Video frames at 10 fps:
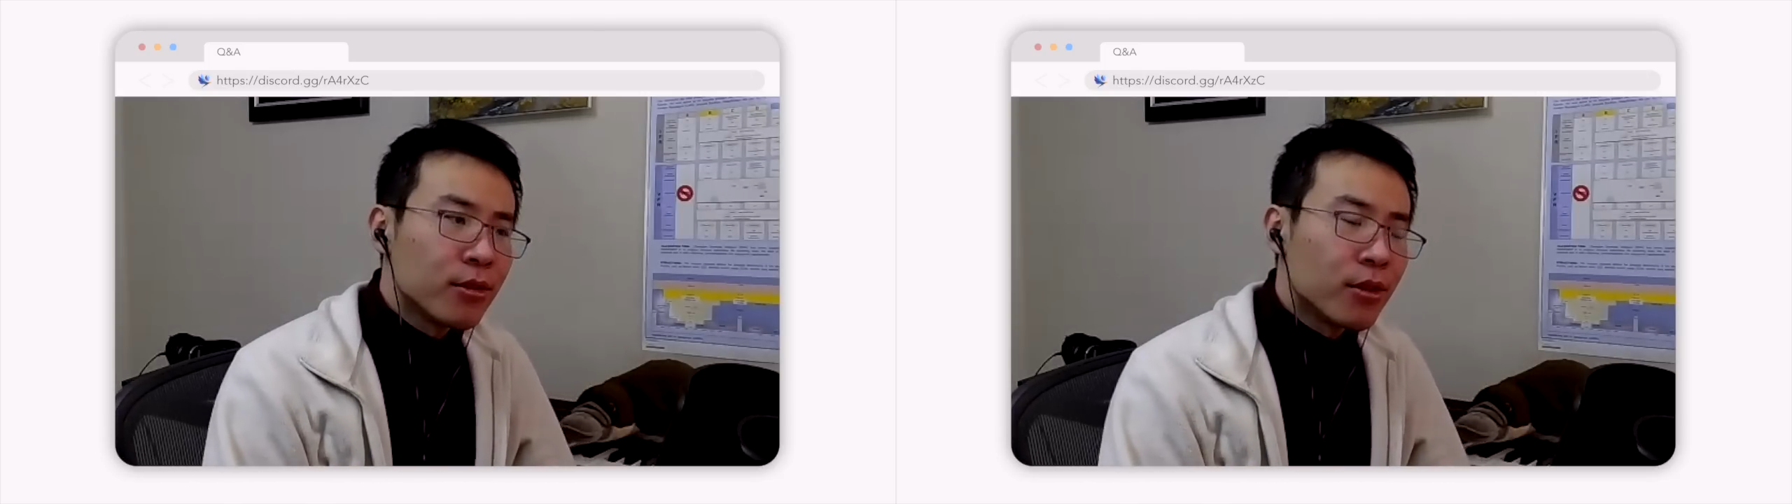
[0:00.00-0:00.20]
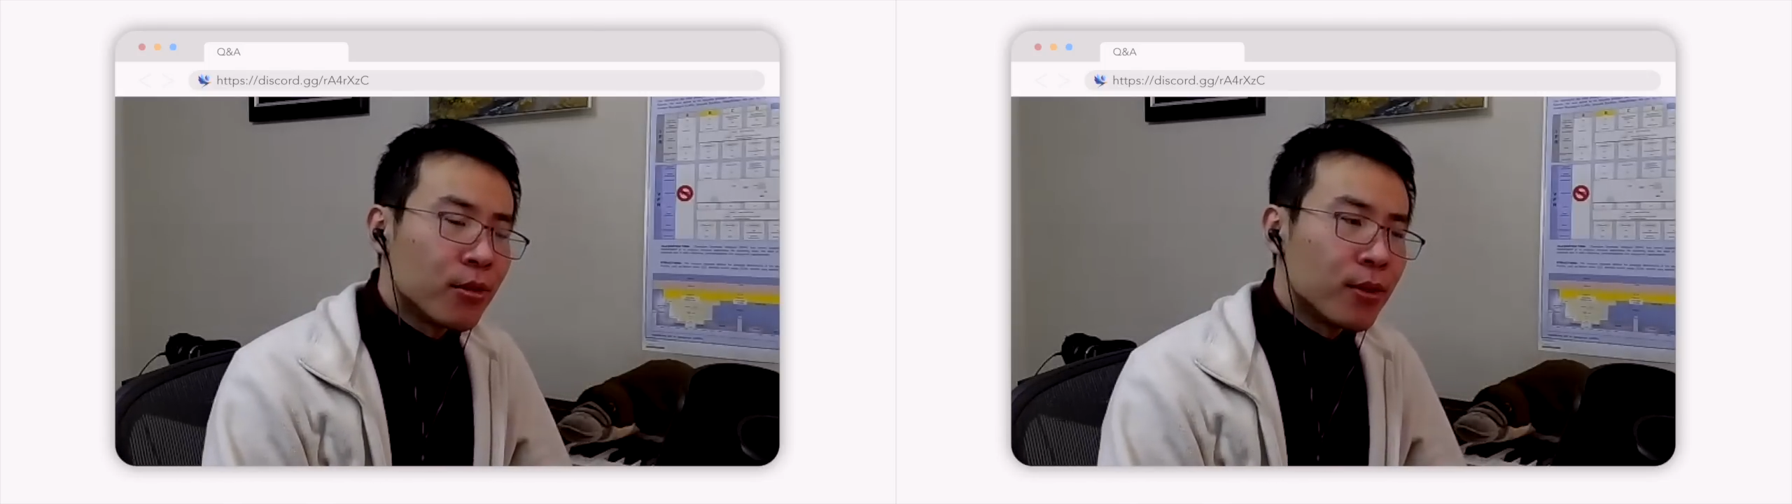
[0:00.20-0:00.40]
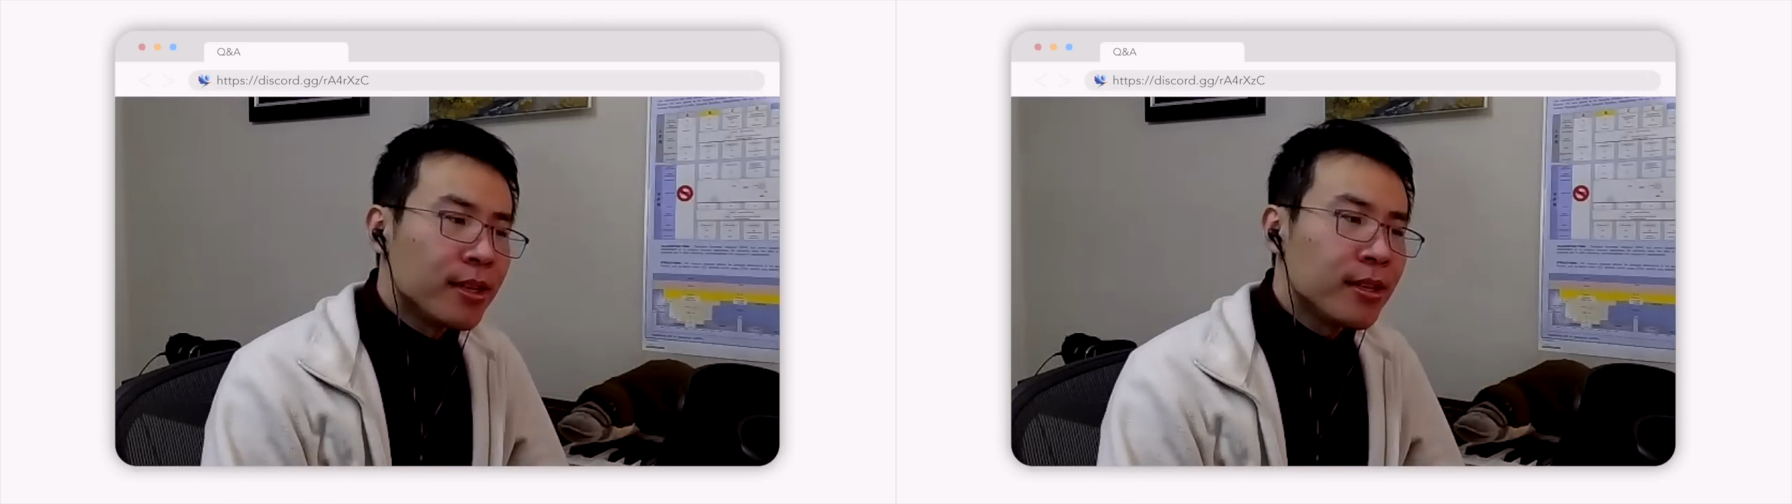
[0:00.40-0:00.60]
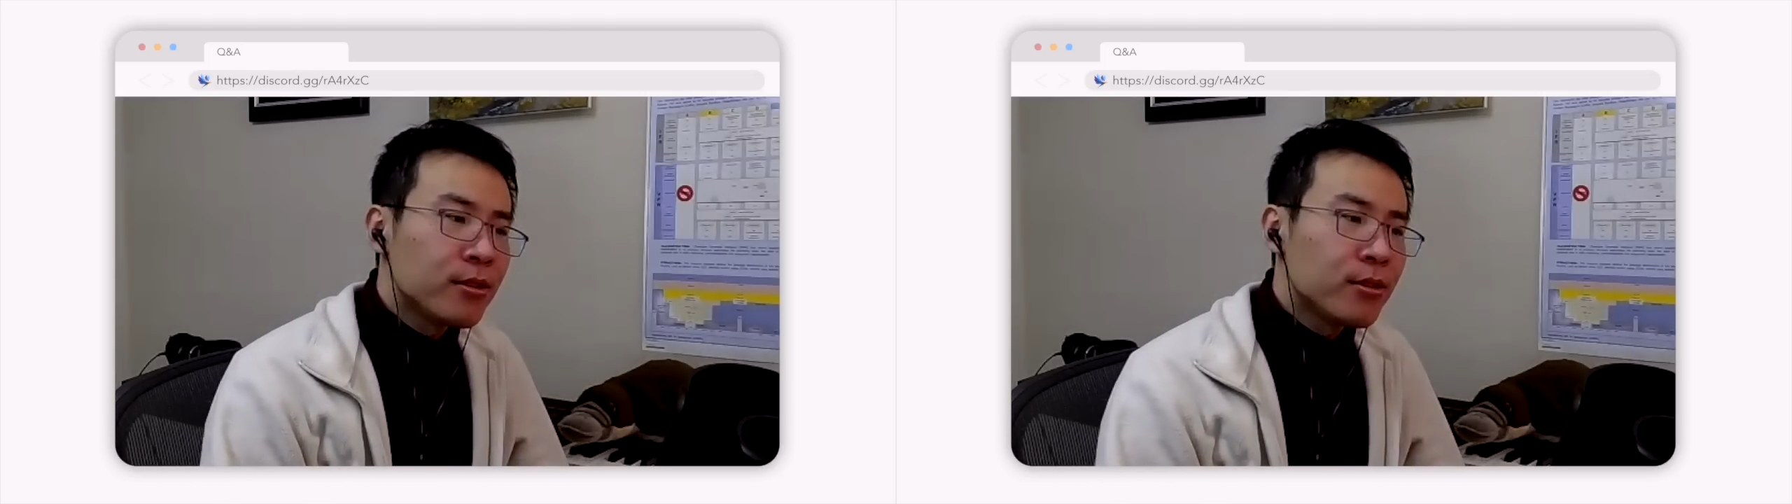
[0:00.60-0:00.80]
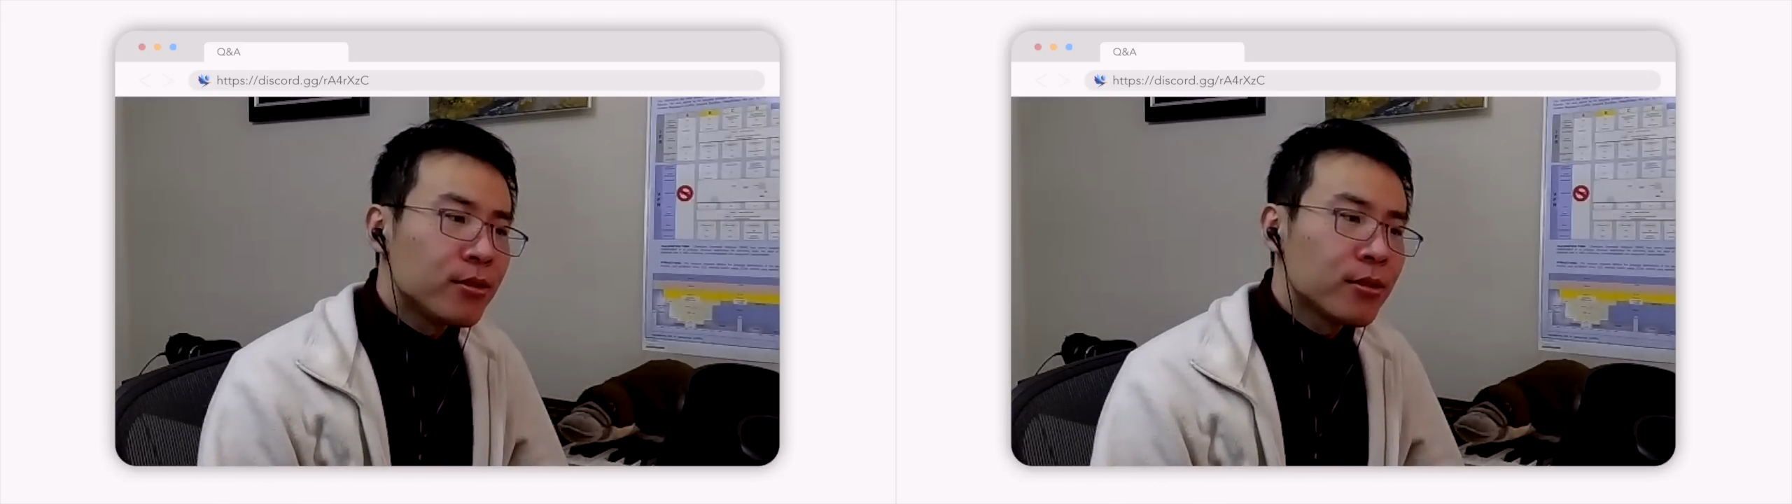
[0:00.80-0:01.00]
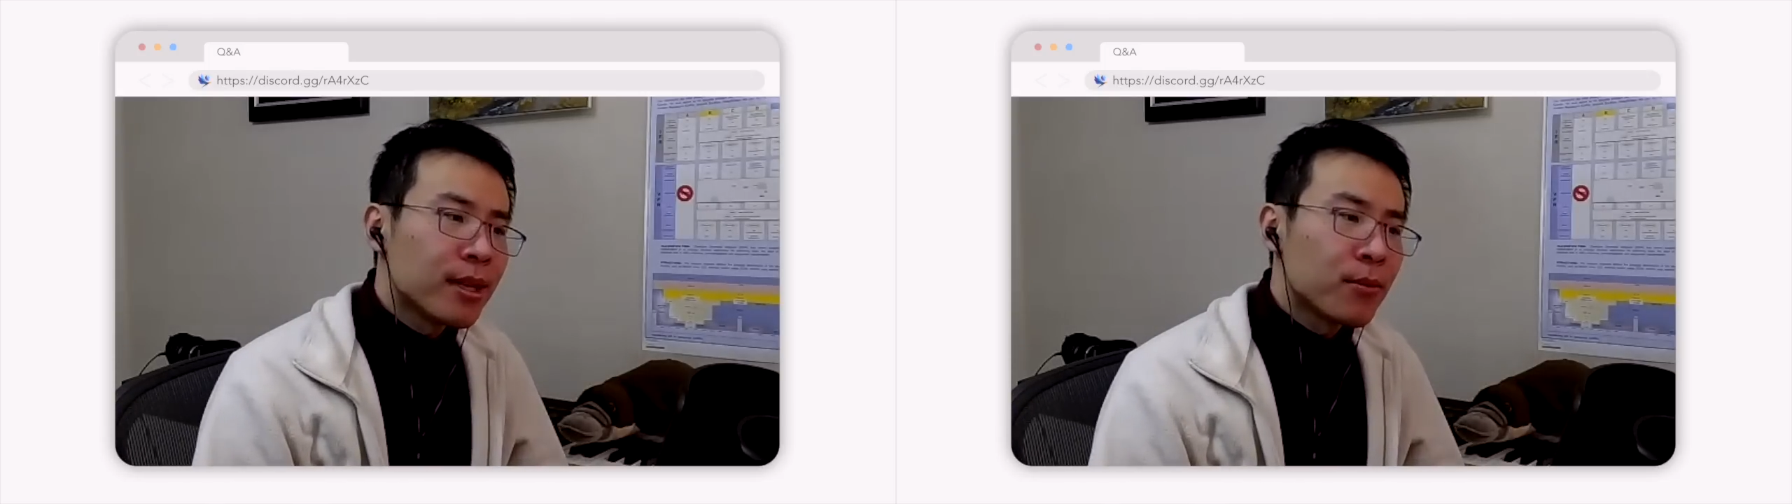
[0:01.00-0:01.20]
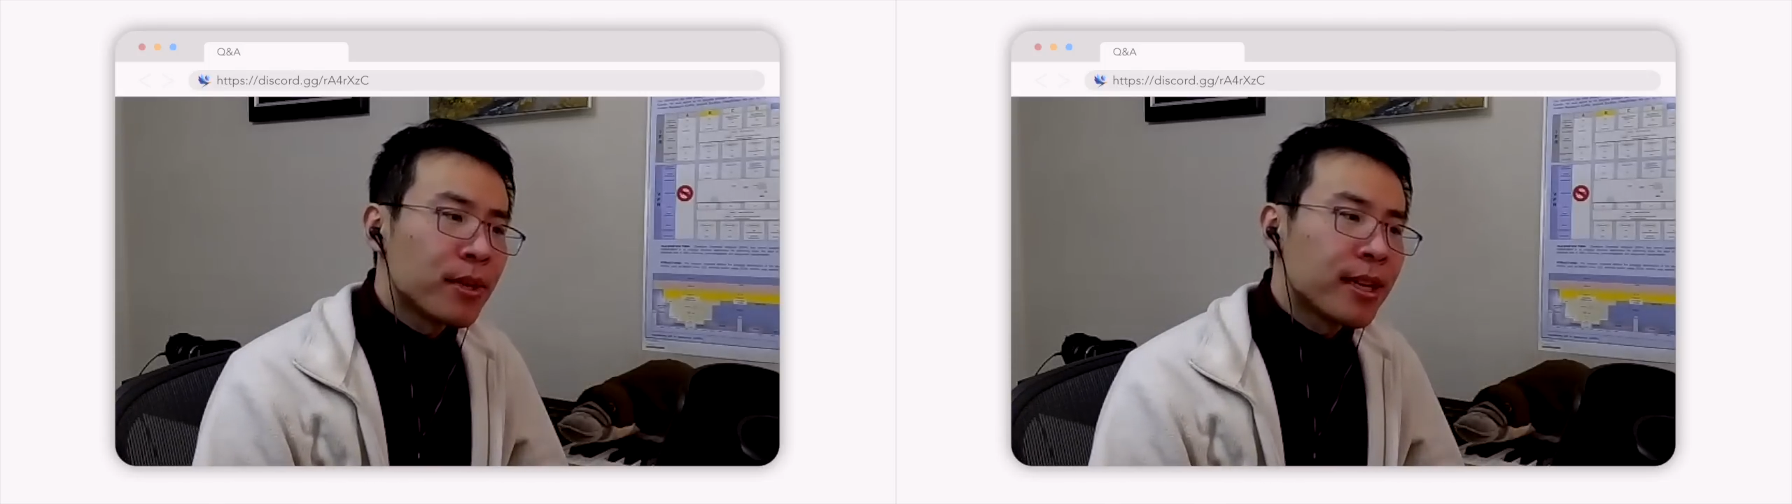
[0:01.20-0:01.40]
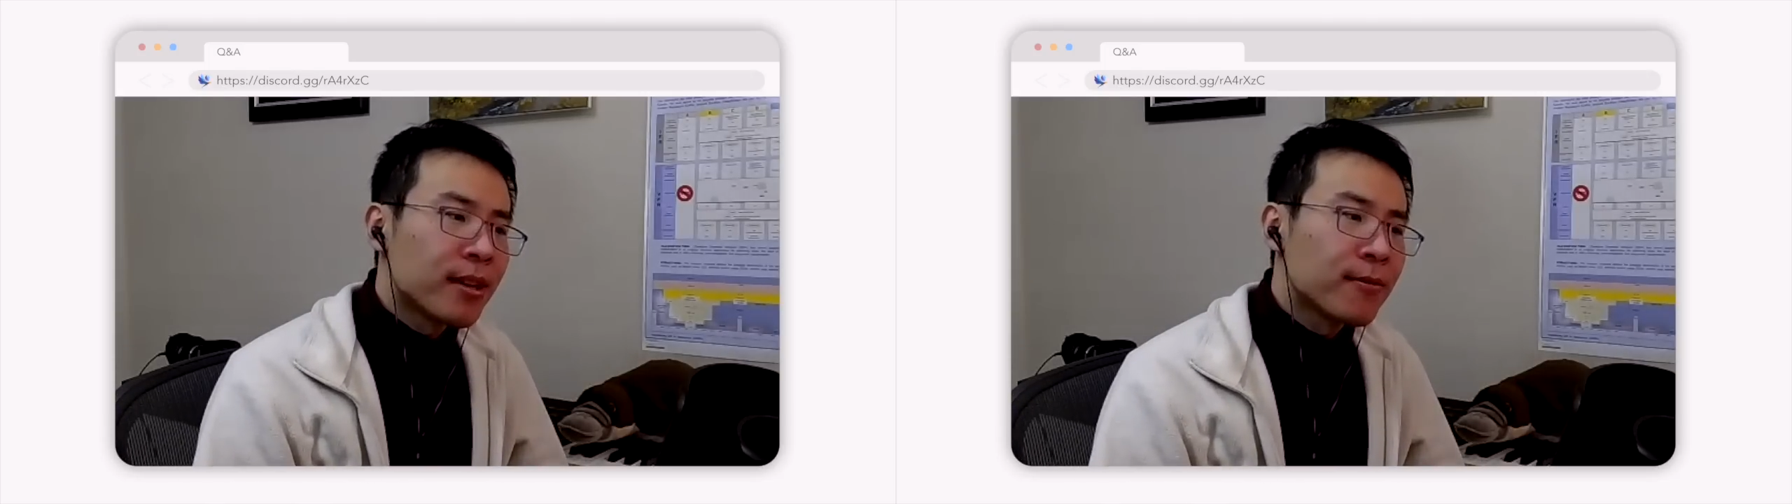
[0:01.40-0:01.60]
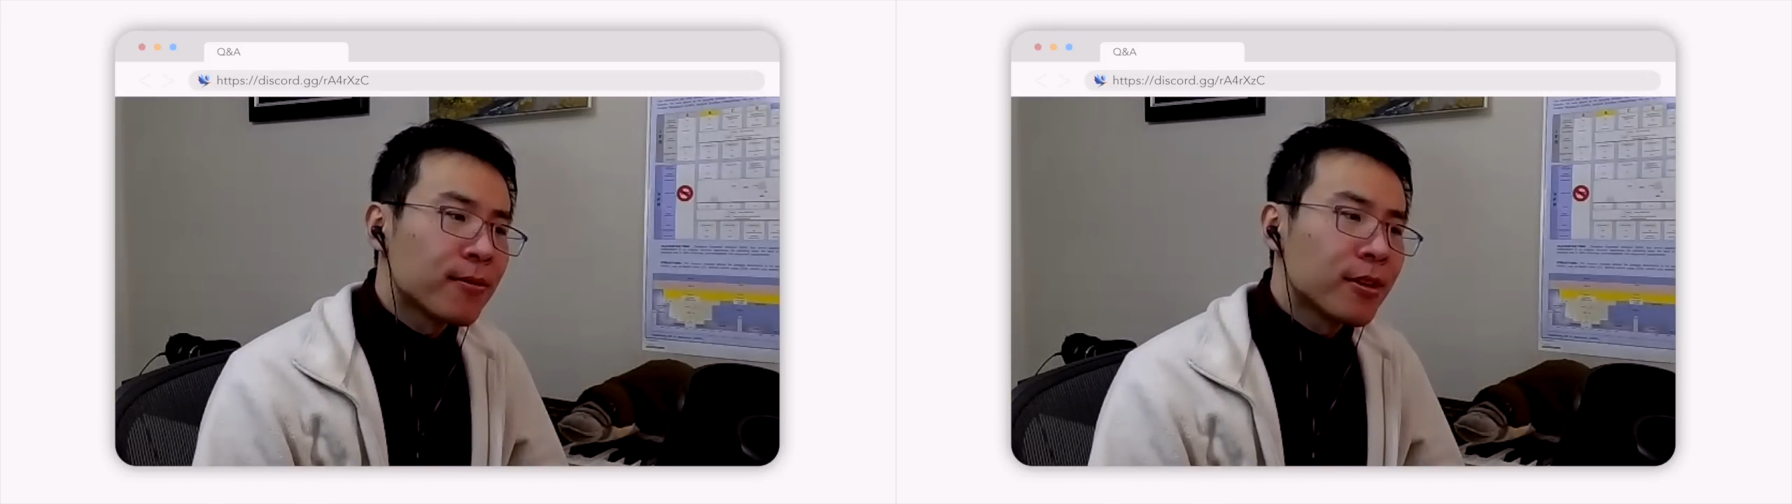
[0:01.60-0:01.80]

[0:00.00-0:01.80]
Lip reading: already, so that we kind of